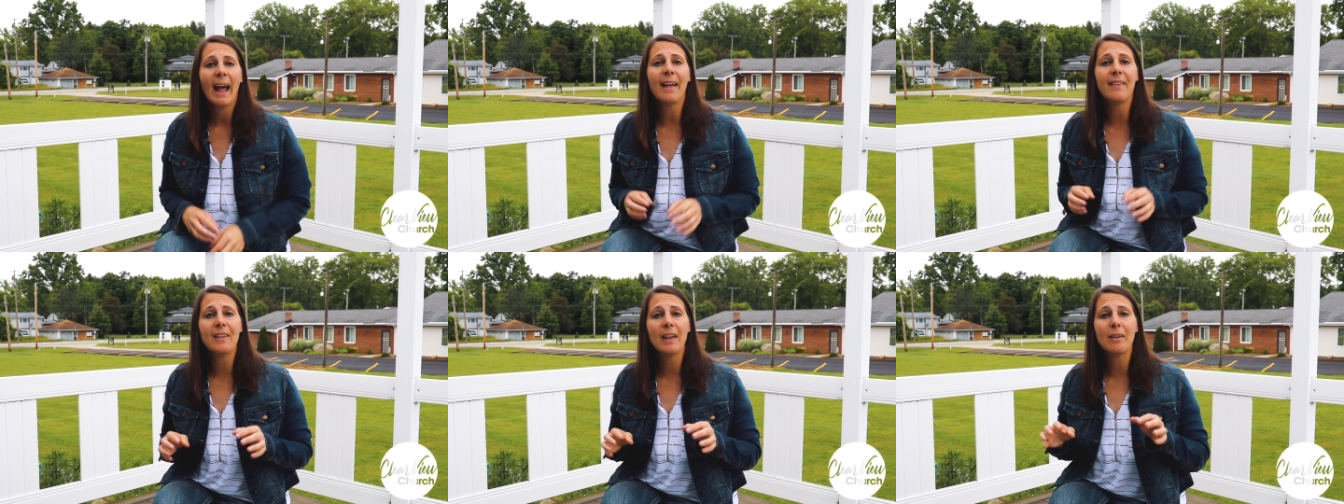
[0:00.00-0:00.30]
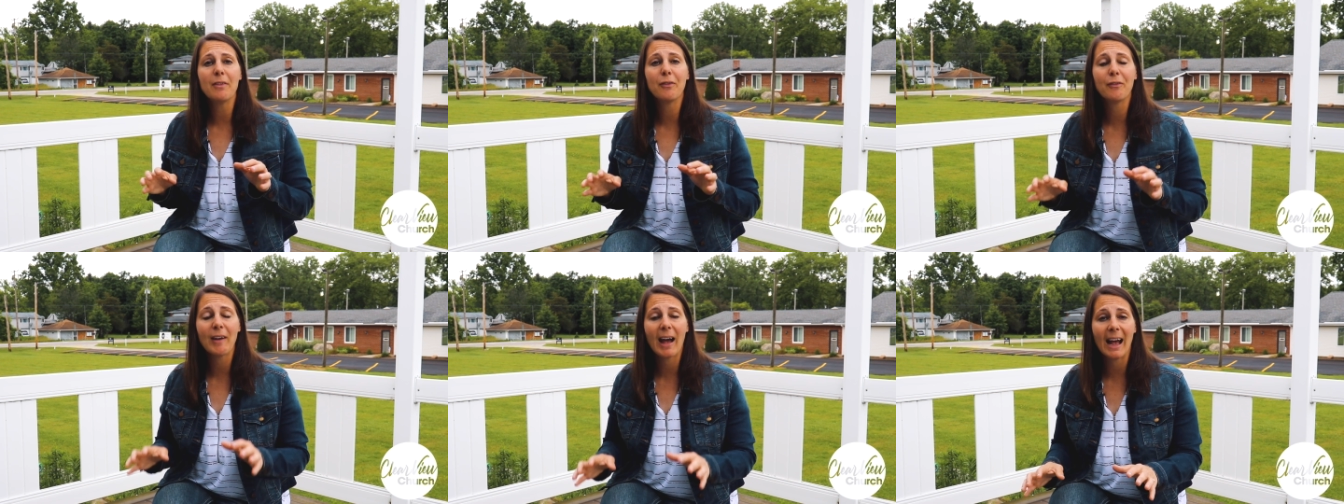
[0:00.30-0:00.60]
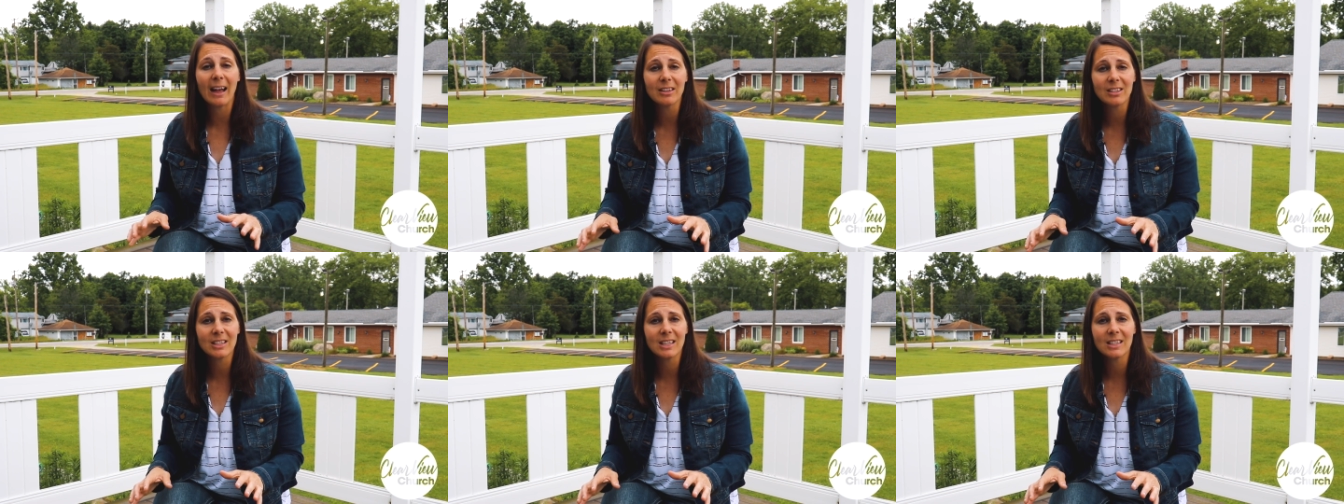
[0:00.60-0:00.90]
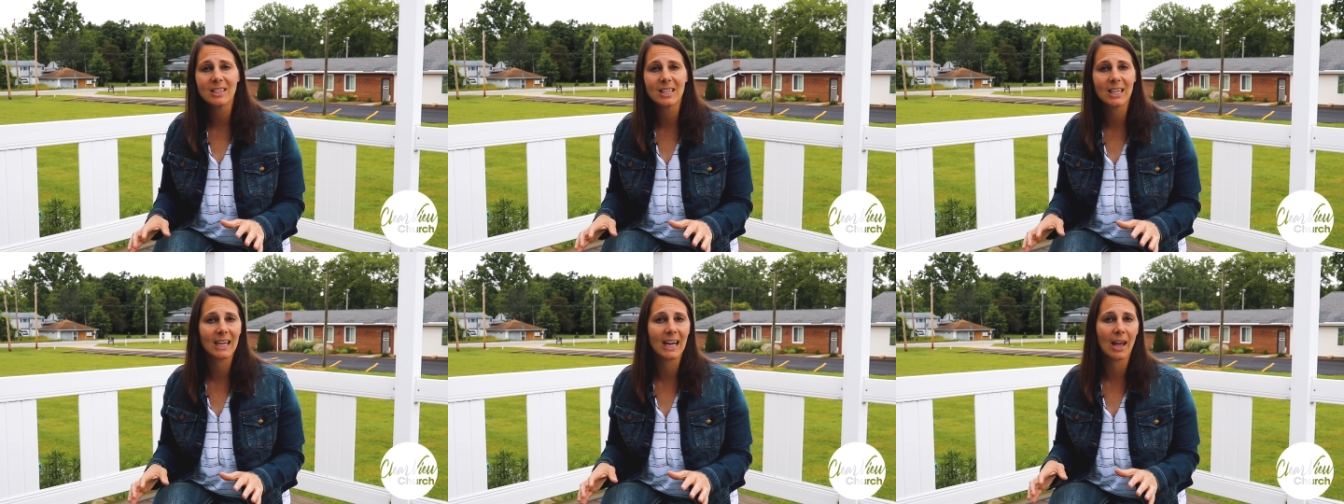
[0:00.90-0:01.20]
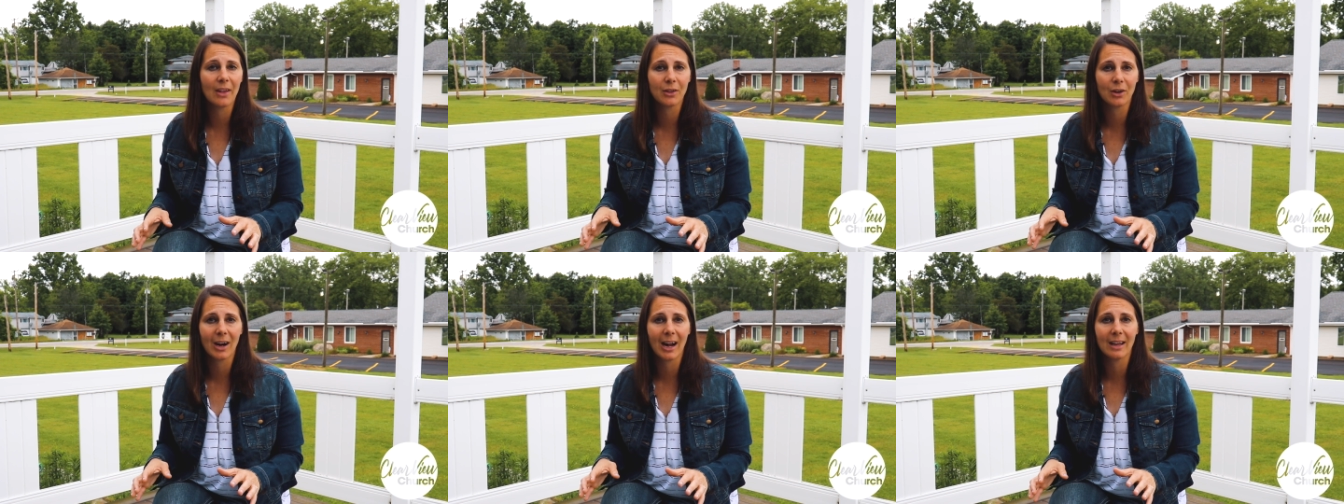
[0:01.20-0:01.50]
And they fasted
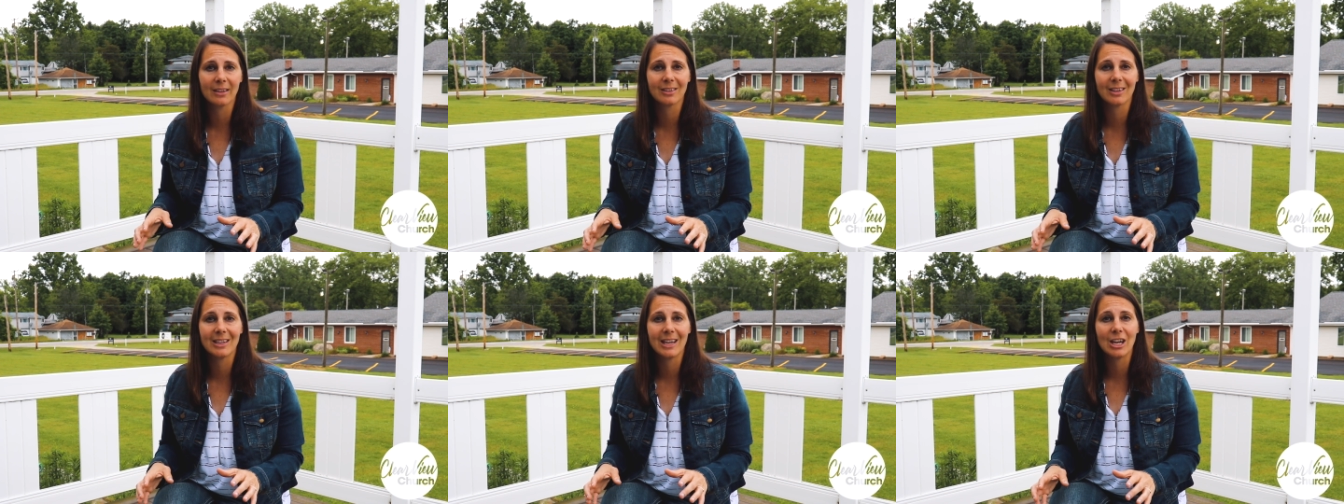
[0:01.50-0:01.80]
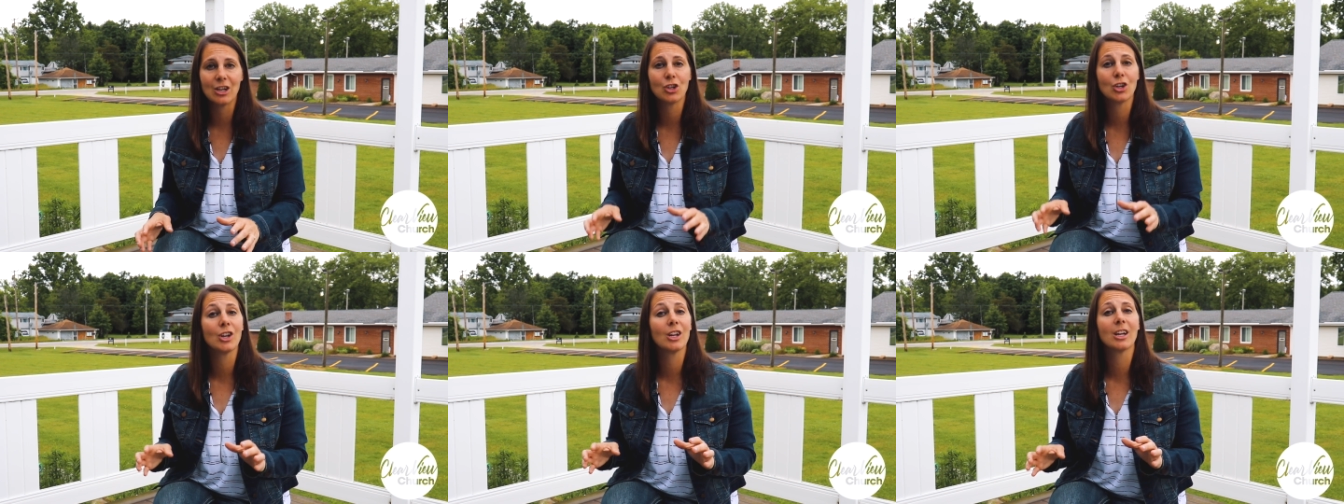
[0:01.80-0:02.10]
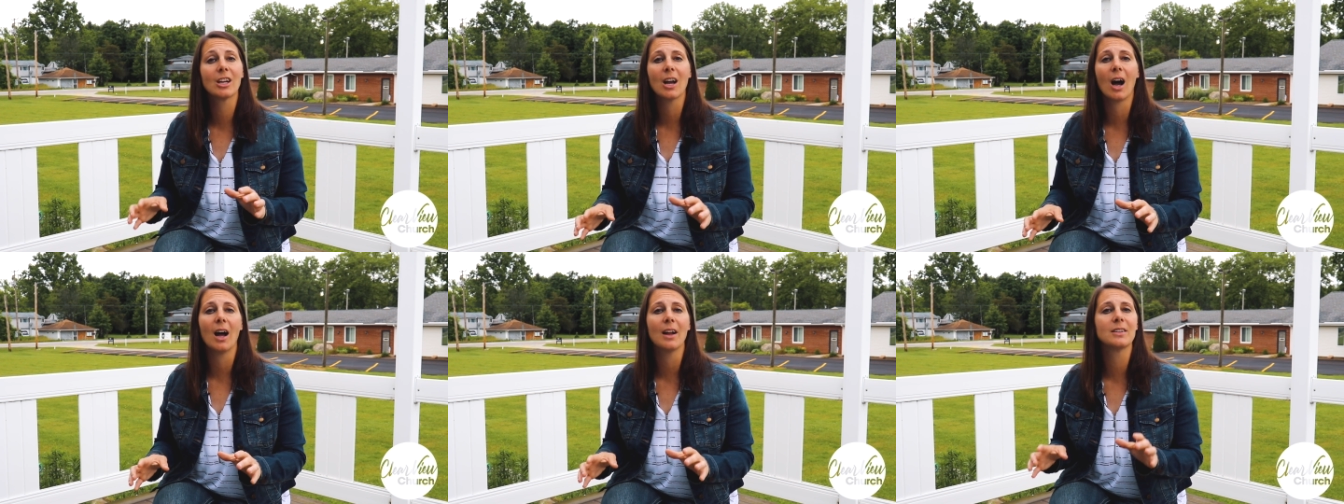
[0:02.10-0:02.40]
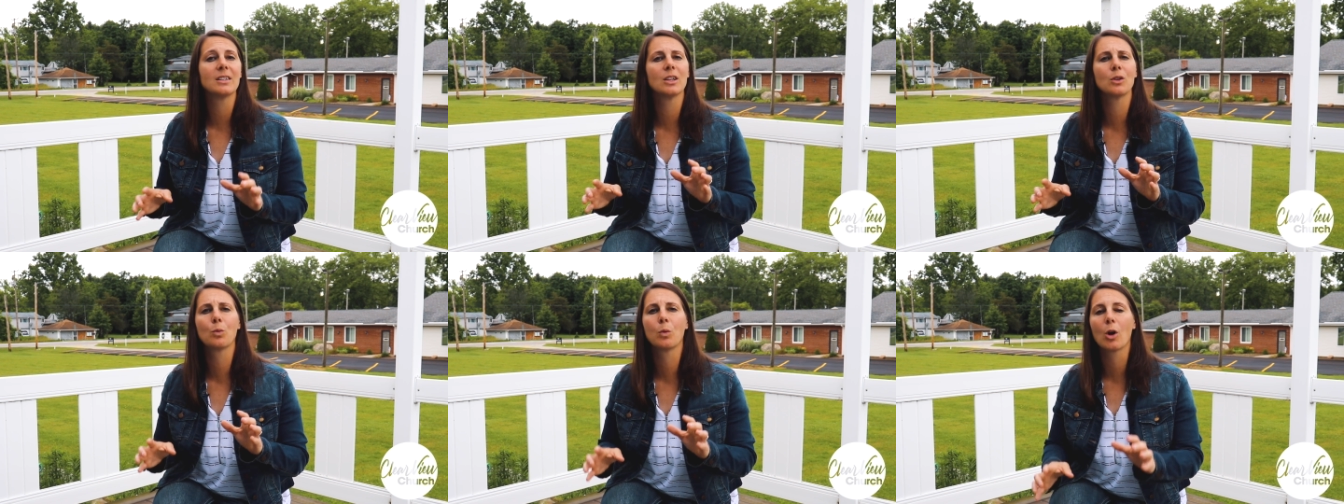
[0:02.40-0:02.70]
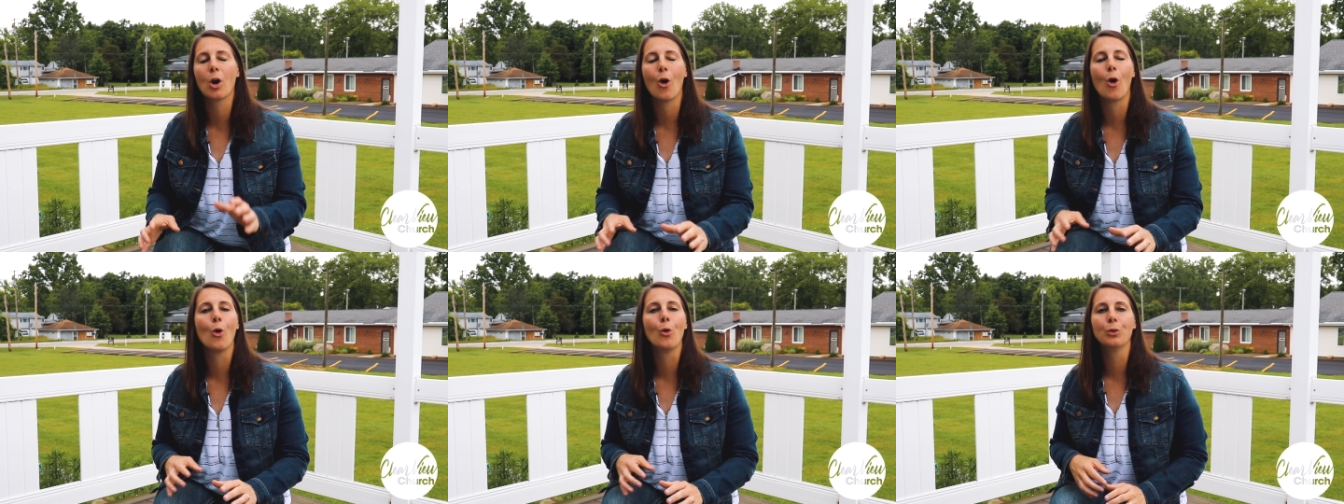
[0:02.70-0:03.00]
together as a nation, and God did
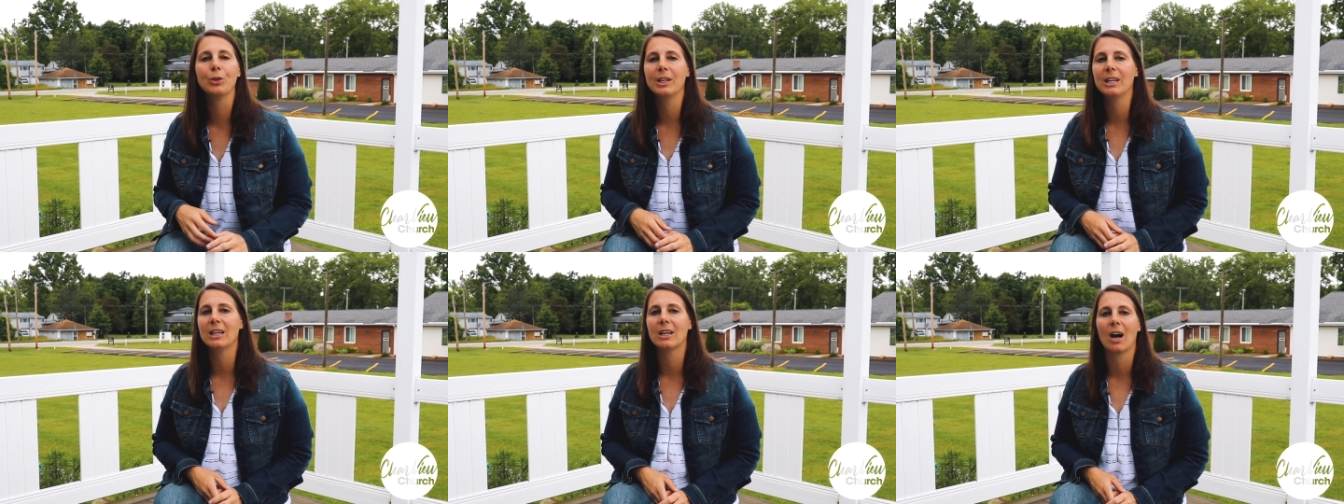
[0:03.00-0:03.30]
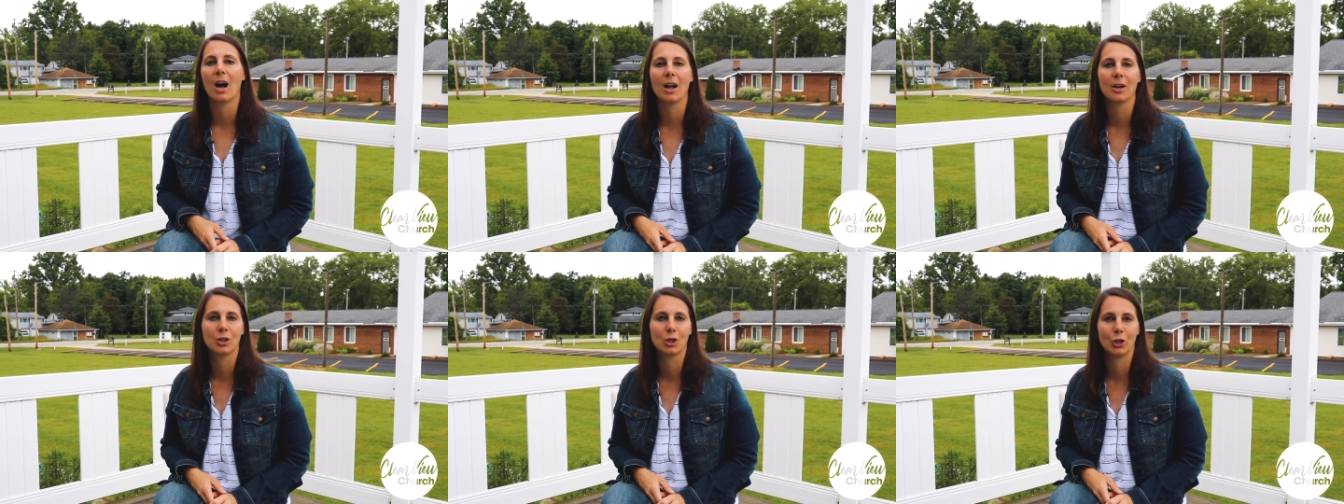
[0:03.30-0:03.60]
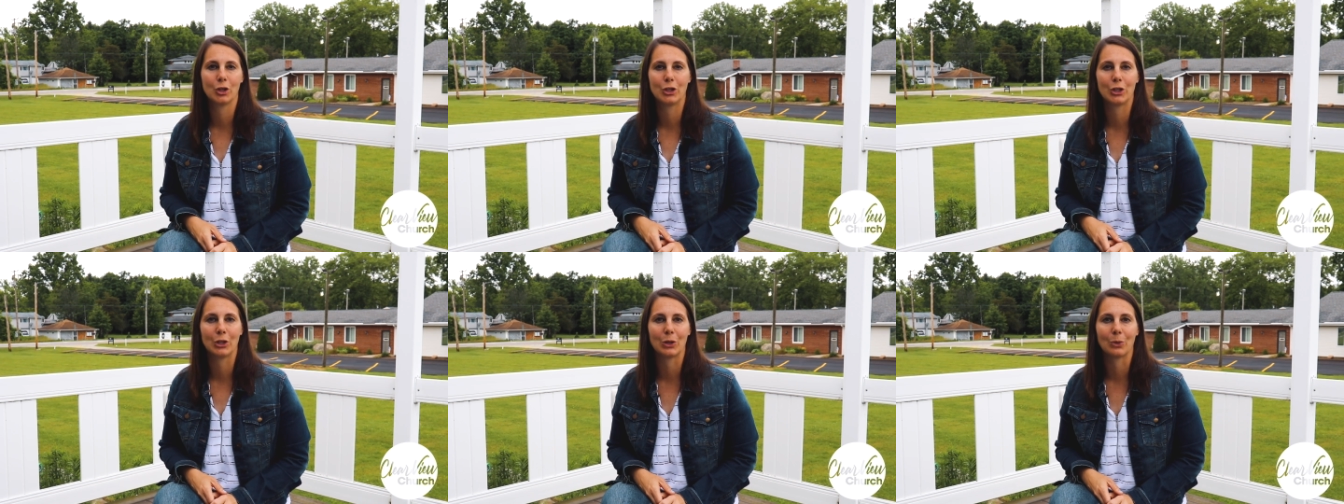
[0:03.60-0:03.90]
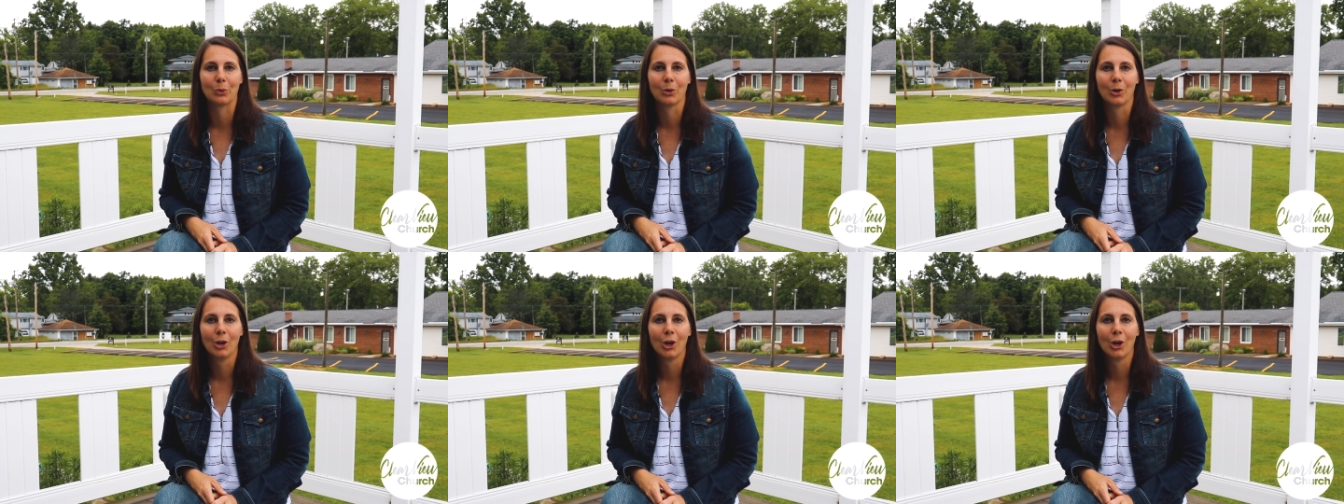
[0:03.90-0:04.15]
what only God could do.